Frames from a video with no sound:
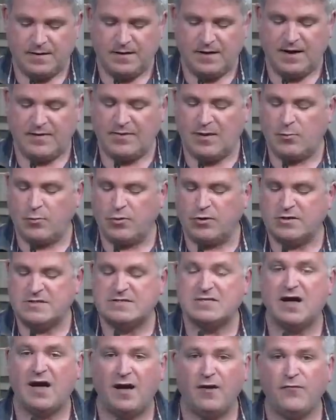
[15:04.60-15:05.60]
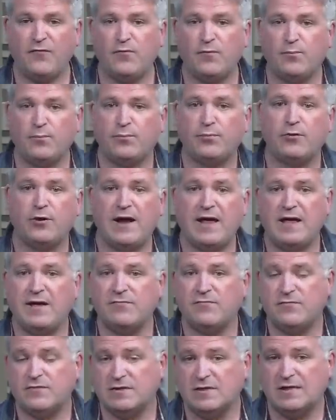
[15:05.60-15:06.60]
And they were a tough,
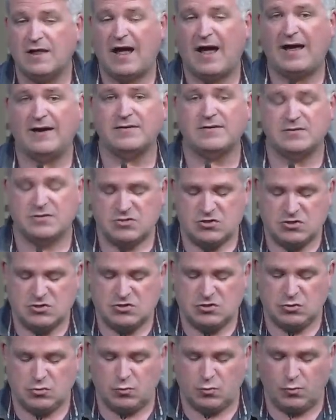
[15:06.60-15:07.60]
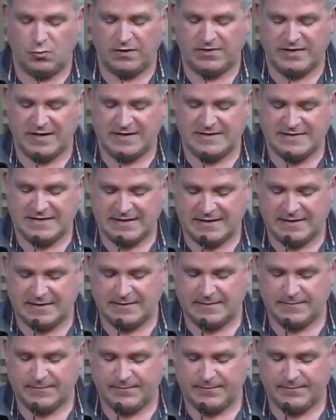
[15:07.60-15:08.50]
brave lot to do what they did.